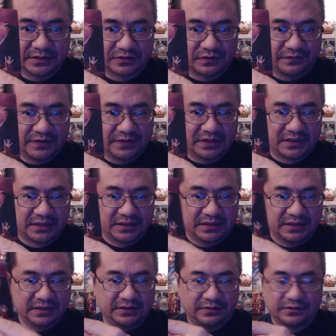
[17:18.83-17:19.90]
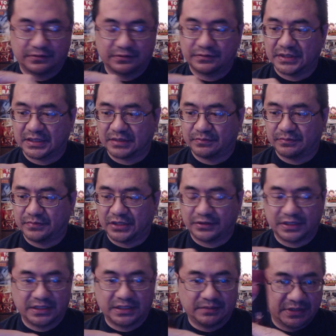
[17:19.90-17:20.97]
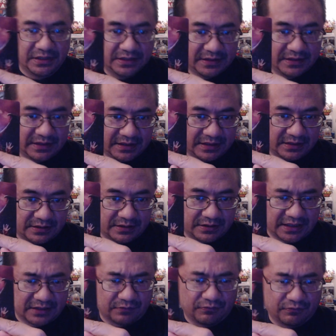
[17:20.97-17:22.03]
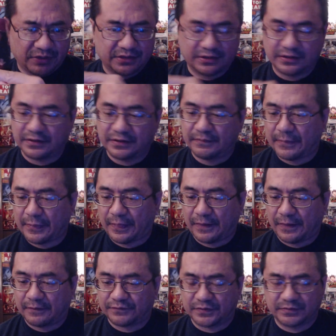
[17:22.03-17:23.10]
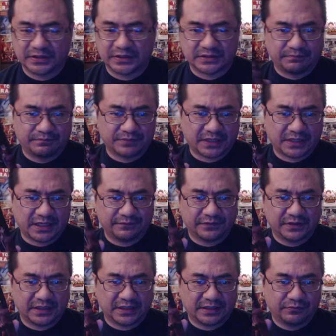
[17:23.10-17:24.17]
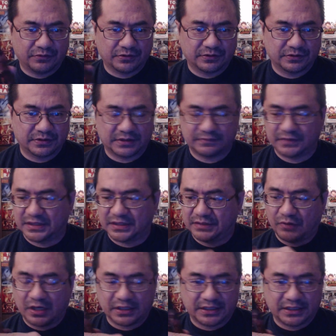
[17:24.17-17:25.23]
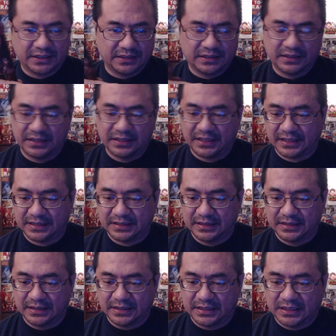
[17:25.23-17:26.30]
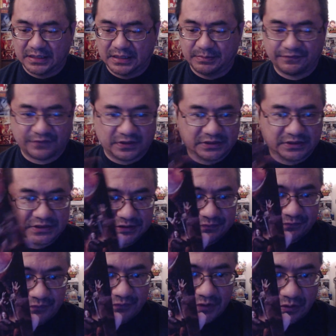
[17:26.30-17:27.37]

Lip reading: servant, like a barkeep or like a waiter from this tavern that he walked in, and he befriends this